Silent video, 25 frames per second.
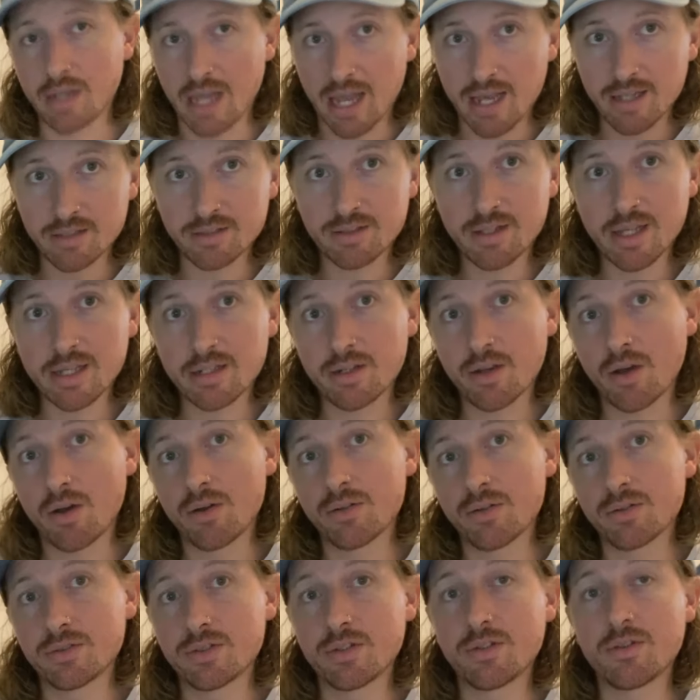as they
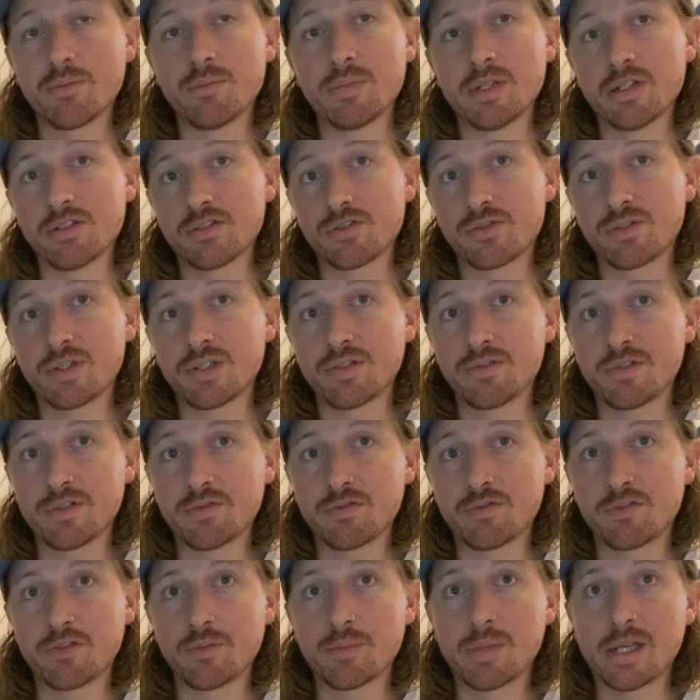go to the Ministry of
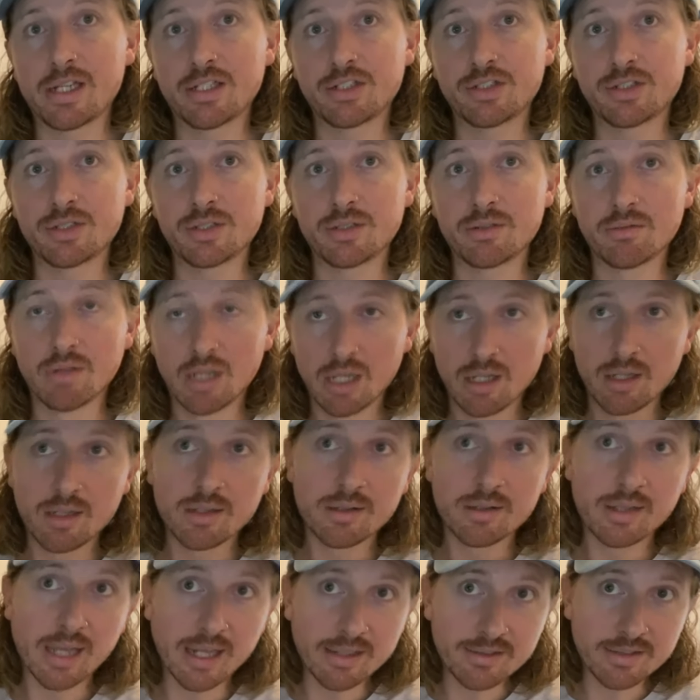Information,
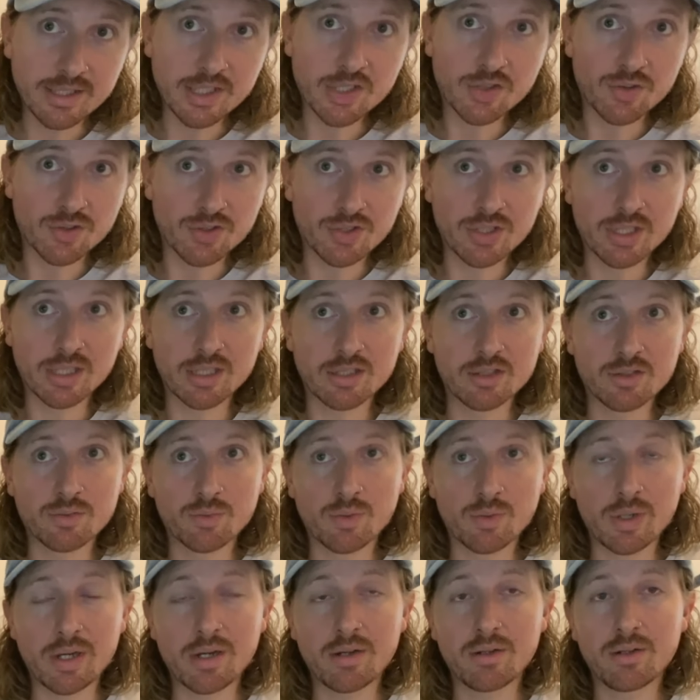that's interesting as
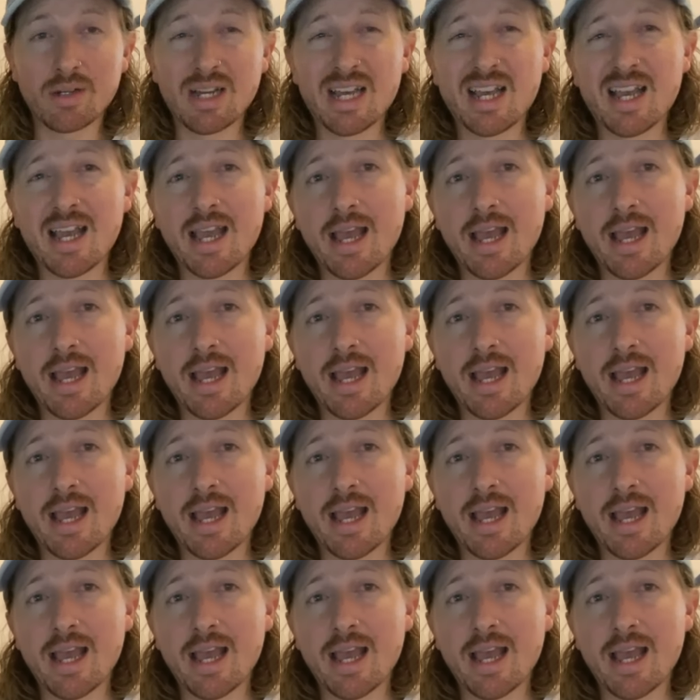well.